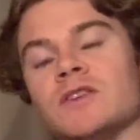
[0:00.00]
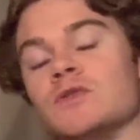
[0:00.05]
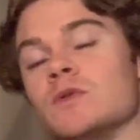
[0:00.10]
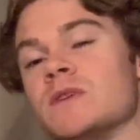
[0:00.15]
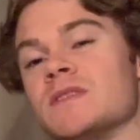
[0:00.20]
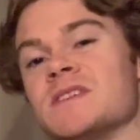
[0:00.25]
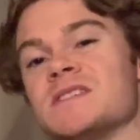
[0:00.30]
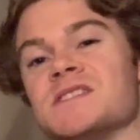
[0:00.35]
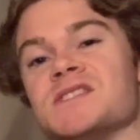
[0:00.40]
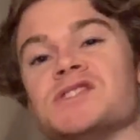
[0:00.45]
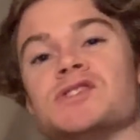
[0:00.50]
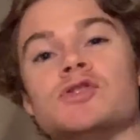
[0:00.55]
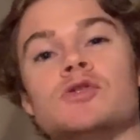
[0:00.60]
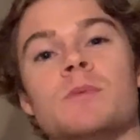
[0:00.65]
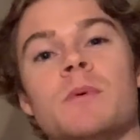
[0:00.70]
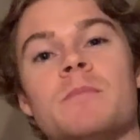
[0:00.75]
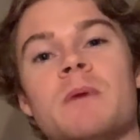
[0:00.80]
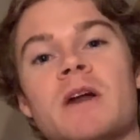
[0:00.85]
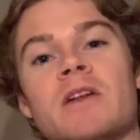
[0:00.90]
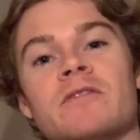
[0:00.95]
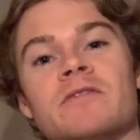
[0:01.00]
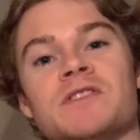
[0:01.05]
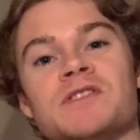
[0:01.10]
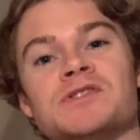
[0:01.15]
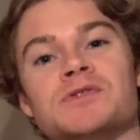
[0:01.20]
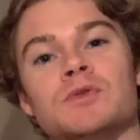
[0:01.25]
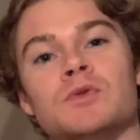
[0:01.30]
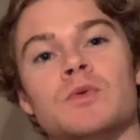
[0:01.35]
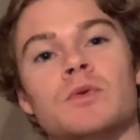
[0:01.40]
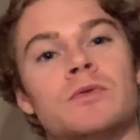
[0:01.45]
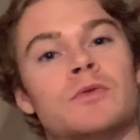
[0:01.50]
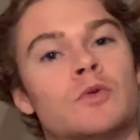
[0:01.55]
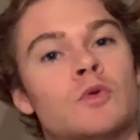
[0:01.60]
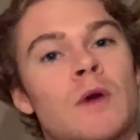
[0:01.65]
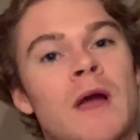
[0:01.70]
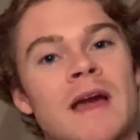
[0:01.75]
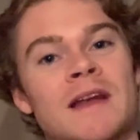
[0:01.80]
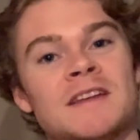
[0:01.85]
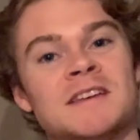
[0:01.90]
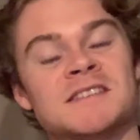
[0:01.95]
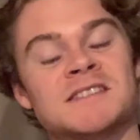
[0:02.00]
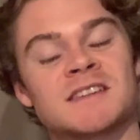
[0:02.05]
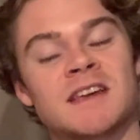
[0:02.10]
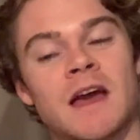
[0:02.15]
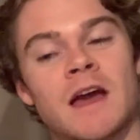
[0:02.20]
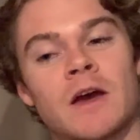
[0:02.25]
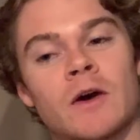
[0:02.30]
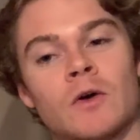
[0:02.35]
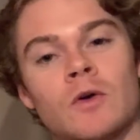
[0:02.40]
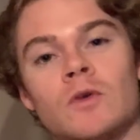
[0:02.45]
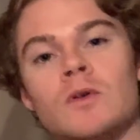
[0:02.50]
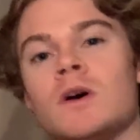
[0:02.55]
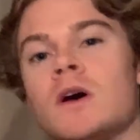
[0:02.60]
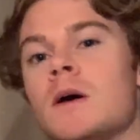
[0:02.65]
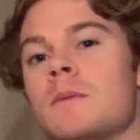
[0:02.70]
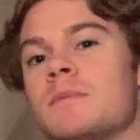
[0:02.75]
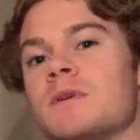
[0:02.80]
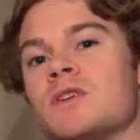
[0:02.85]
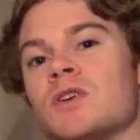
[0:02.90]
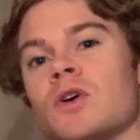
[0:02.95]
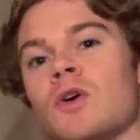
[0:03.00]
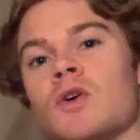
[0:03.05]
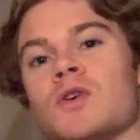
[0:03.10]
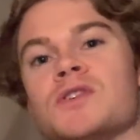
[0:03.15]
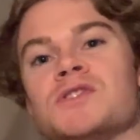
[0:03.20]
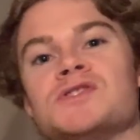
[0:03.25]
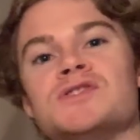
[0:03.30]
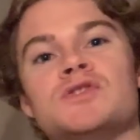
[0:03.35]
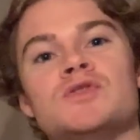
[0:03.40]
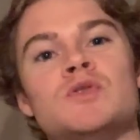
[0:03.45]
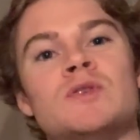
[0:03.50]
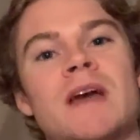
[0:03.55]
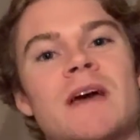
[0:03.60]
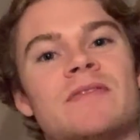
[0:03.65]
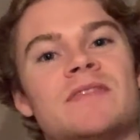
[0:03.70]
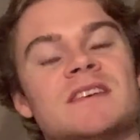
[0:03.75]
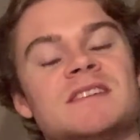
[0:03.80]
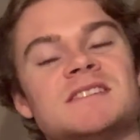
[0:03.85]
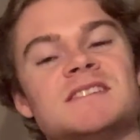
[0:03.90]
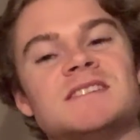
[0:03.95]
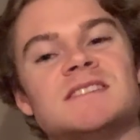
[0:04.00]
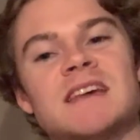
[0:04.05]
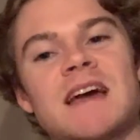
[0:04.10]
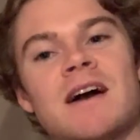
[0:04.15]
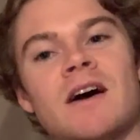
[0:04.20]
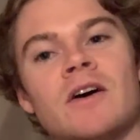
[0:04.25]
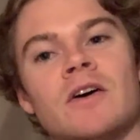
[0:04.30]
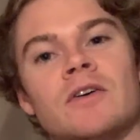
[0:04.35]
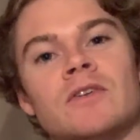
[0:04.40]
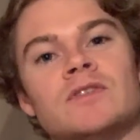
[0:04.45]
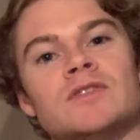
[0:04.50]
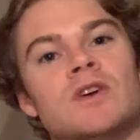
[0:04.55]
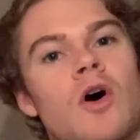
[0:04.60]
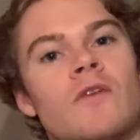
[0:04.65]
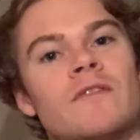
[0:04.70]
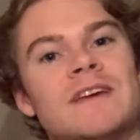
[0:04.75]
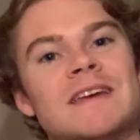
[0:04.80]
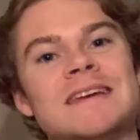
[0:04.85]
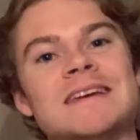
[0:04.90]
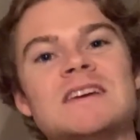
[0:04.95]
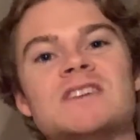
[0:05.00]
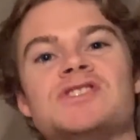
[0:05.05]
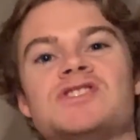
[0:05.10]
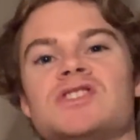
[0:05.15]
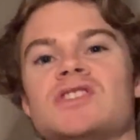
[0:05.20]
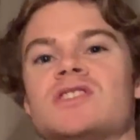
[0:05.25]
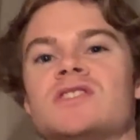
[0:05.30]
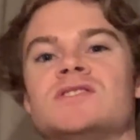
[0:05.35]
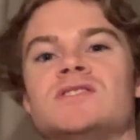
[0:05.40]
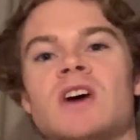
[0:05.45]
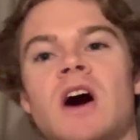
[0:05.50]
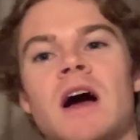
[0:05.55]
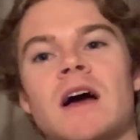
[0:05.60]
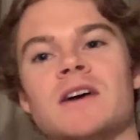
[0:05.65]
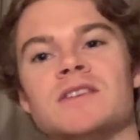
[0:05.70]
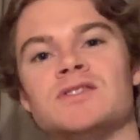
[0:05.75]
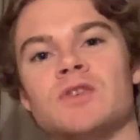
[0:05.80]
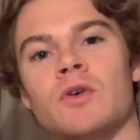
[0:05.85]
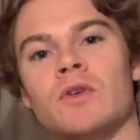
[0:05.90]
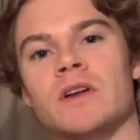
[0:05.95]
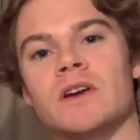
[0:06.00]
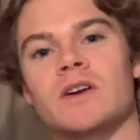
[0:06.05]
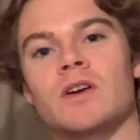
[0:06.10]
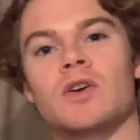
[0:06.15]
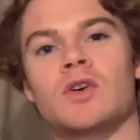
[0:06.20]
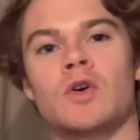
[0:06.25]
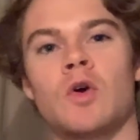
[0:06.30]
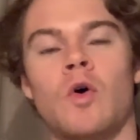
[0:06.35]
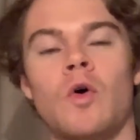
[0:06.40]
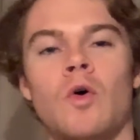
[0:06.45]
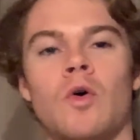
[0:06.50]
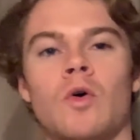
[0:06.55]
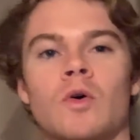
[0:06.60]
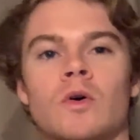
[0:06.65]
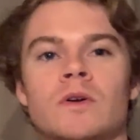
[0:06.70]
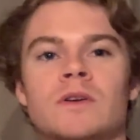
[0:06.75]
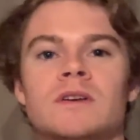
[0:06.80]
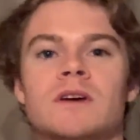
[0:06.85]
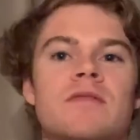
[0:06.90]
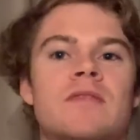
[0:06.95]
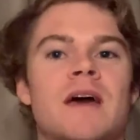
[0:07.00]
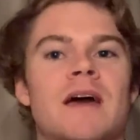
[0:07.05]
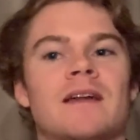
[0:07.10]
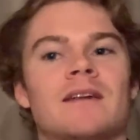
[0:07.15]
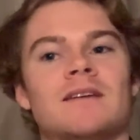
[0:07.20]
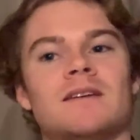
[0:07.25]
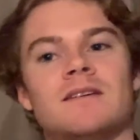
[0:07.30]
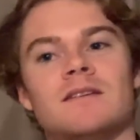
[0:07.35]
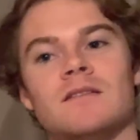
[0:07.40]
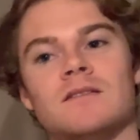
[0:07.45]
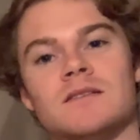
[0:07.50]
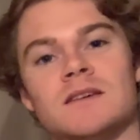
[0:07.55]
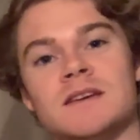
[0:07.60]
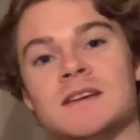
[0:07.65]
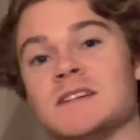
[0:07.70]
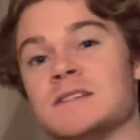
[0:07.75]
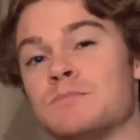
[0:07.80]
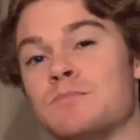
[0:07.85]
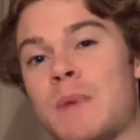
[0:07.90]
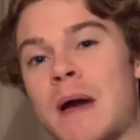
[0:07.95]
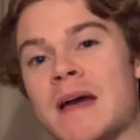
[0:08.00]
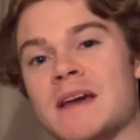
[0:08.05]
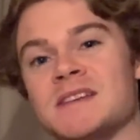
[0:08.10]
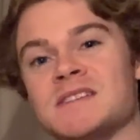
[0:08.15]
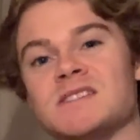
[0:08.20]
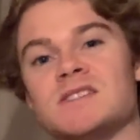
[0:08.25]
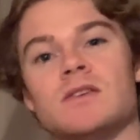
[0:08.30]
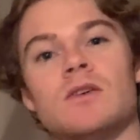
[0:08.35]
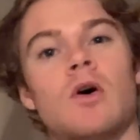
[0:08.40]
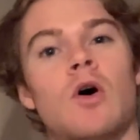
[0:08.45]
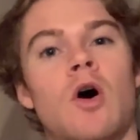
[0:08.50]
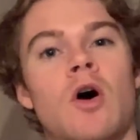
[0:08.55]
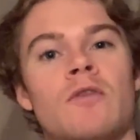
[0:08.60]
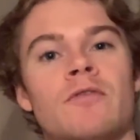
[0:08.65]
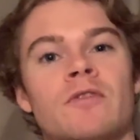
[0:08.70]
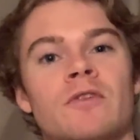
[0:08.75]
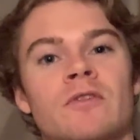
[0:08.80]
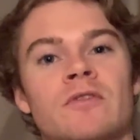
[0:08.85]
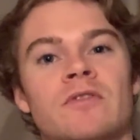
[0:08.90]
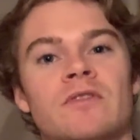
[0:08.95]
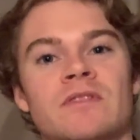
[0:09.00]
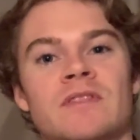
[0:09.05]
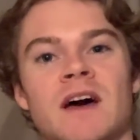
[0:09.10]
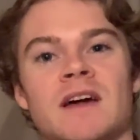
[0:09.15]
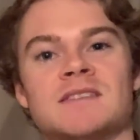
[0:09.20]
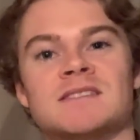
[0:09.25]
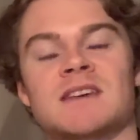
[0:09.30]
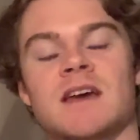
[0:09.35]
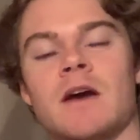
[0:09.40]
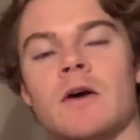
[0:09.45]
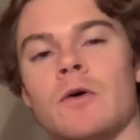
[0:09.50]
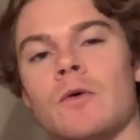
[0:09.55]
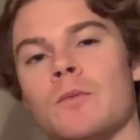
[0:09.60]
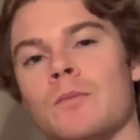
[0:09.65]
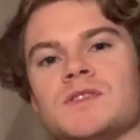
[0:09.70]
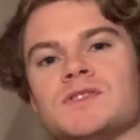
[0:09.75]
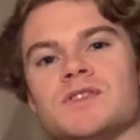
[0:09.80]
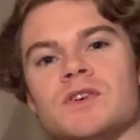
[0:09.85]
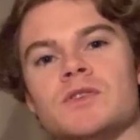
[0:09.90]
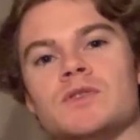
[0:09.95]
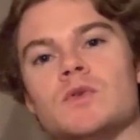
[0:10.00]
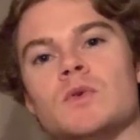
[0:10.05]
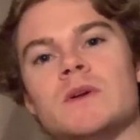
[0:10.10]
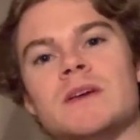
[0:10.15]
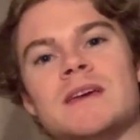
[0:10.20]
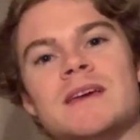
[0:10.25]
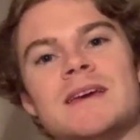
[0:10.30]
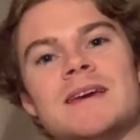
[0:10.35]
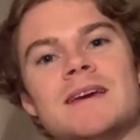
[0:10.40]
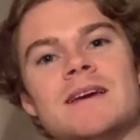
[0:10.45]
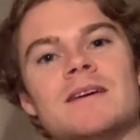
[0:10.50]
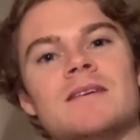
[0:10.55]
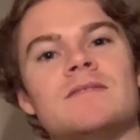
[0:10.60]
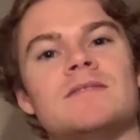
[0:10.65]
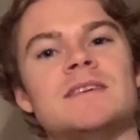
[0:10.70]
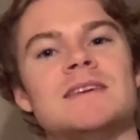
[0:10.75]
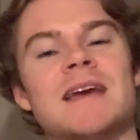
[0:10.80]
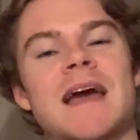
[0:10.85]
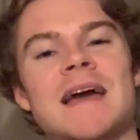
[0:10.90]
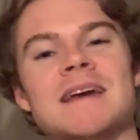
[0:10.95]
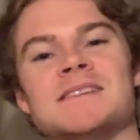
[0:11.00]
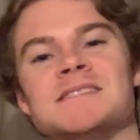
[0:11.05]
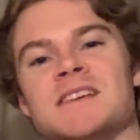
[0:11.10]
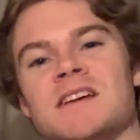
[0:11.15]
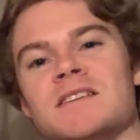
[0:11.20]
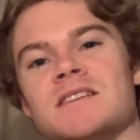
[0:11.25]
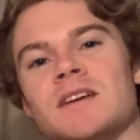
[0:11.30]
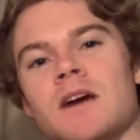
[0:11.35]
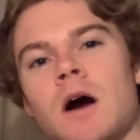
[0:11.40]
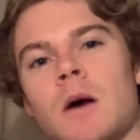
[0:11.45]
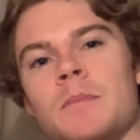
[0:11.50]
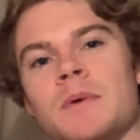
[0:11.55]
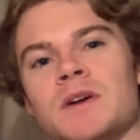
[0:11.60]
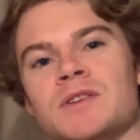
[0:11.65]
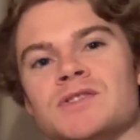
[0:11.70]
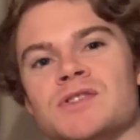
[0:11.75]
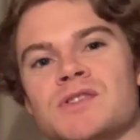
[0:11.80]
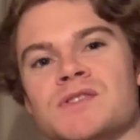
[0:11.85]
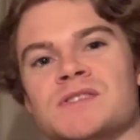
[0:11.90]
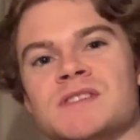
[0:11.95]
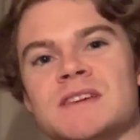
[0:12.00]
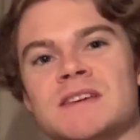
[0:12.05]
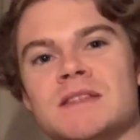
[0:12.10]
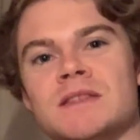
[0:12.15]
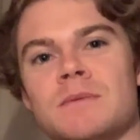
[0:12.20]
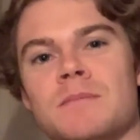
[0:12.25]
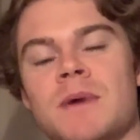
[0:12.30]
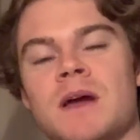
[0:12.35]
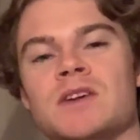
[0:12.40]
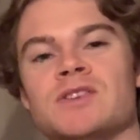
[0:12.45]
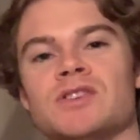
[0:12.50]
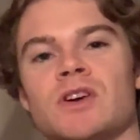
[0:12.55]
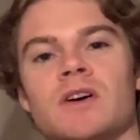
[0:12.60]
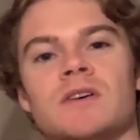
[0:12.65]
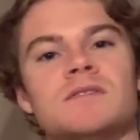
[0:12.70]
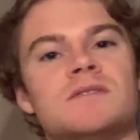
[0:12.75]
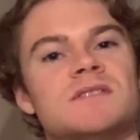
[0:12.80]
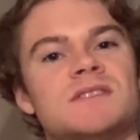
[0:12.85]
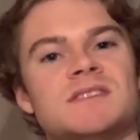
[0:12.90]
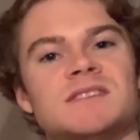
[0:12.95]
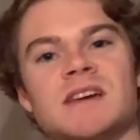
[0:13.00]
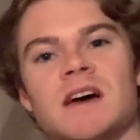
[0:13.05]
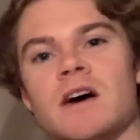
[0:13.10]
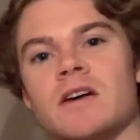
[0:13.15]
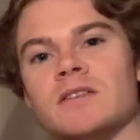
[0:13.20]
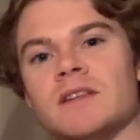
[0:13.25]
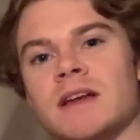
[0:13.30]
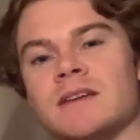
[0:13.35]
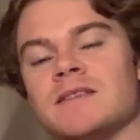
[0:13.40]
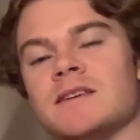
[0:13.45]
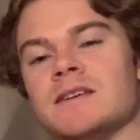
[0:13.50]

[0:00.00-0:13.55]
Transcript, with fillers: doing this is super beneficial through any scale because you get the sound of each diatonic chord that is based off of that scale. So you'll hear the ascending arpeggios in the major sound like